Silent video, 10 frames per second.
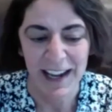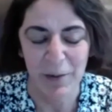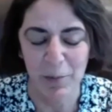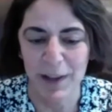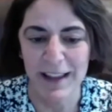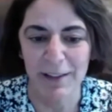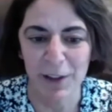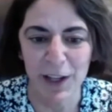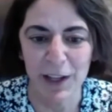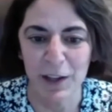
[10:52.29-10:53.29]
And when they
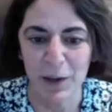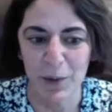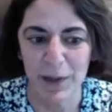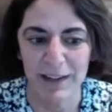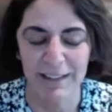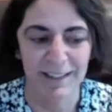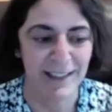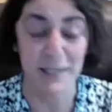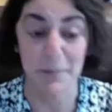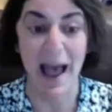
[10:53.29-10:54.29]
look at you and
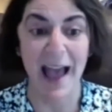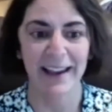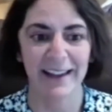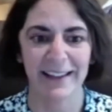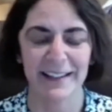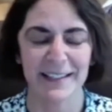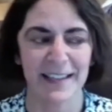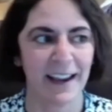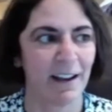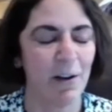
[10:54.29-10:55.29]
smile and say,